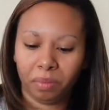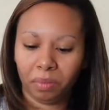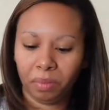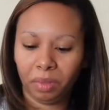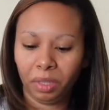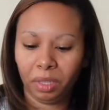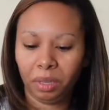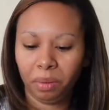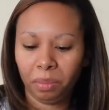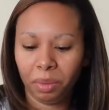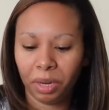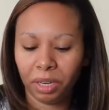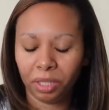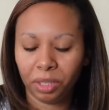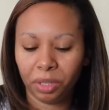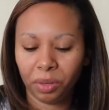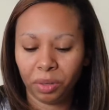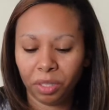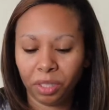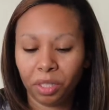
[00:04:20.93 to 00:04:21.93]
and make
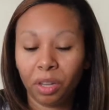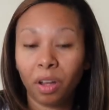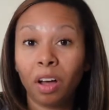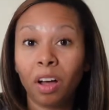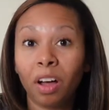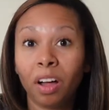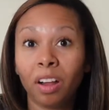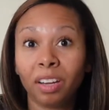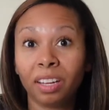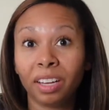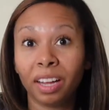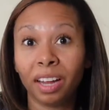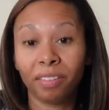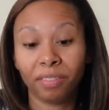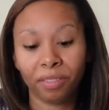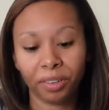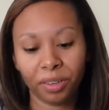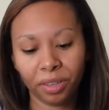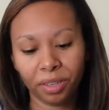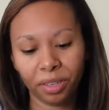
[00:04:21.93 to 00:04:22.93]
sure it's all
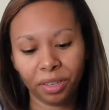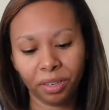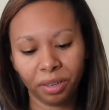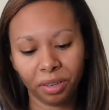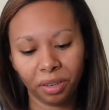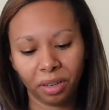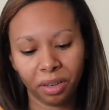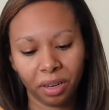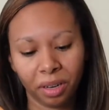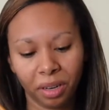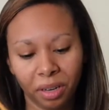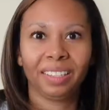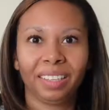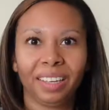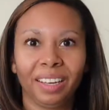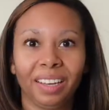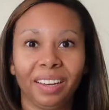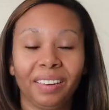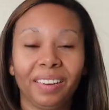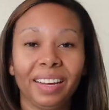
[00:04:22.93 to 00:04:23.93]
covered.
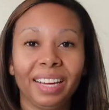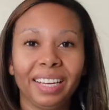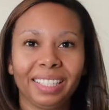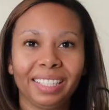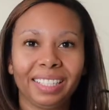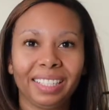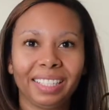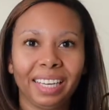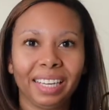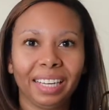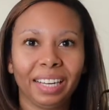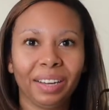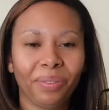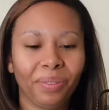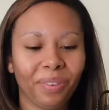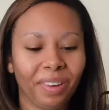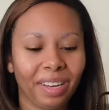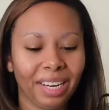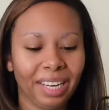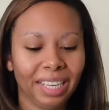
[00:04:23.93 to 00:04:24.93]
All right, second
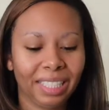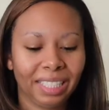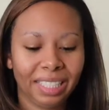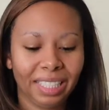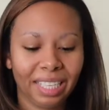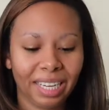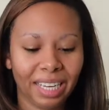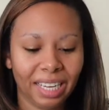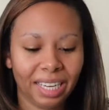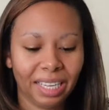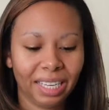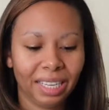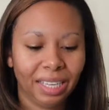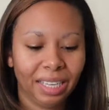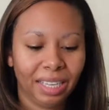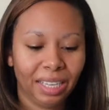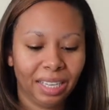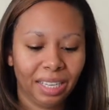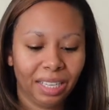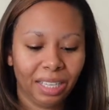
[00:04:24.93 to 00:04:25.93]
one is done.
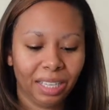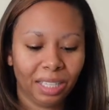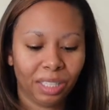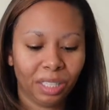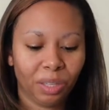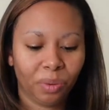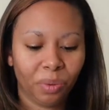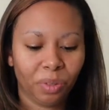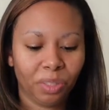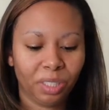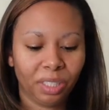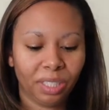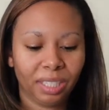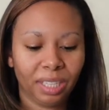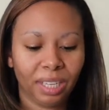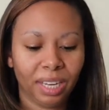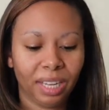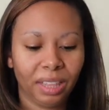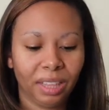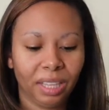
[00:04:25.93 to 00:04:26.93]
So we'll just
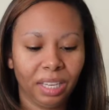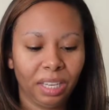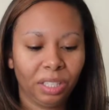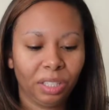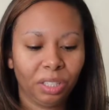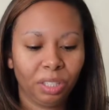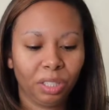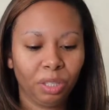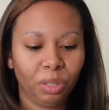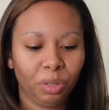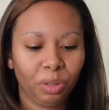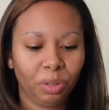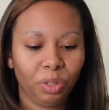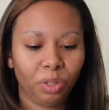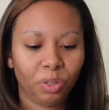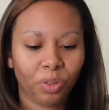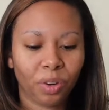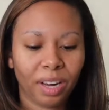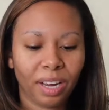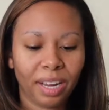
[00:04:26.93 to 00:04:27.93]
let these 2
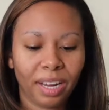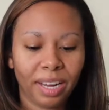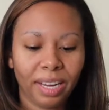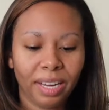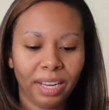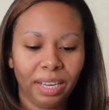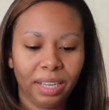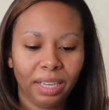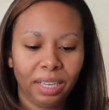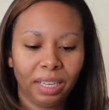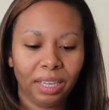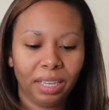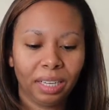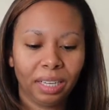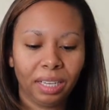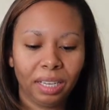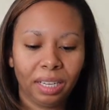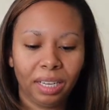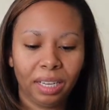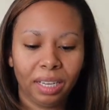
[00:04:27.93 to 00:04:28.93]
dry.
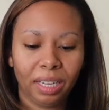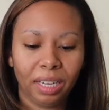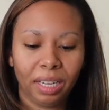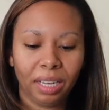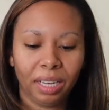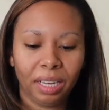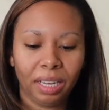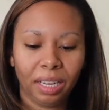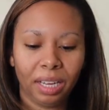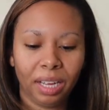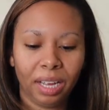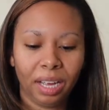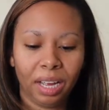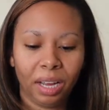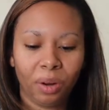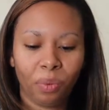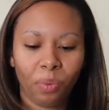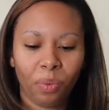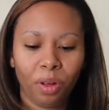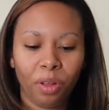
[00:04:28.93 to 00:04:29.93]

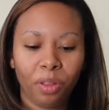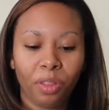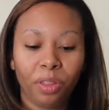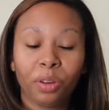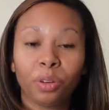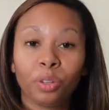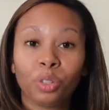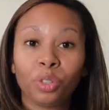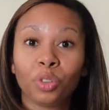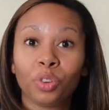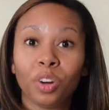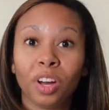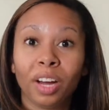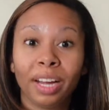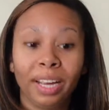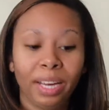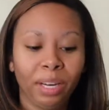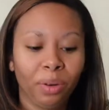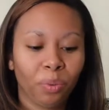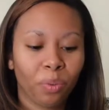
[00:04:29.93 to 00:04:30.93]
And while they're
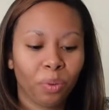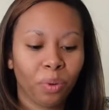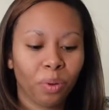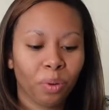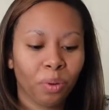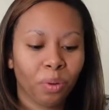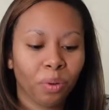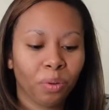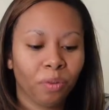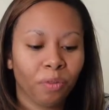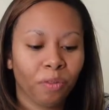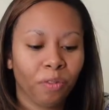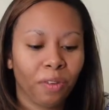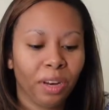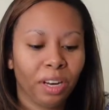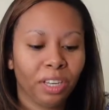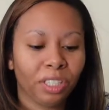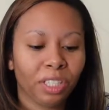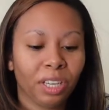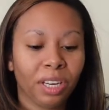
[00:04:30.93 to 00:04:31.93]
drying, we'll
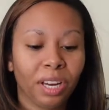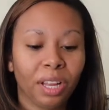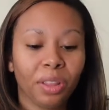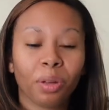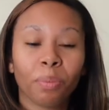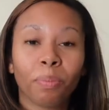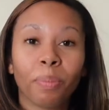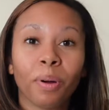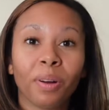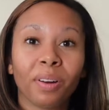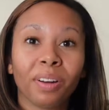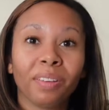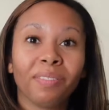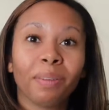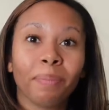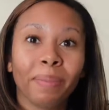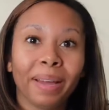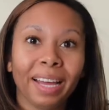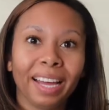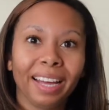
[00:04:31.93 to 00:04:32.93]
finish another part of the
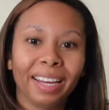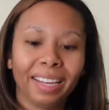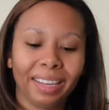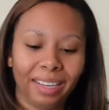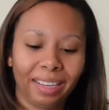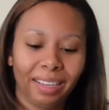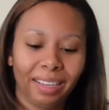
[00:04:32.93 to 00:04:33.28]
bag.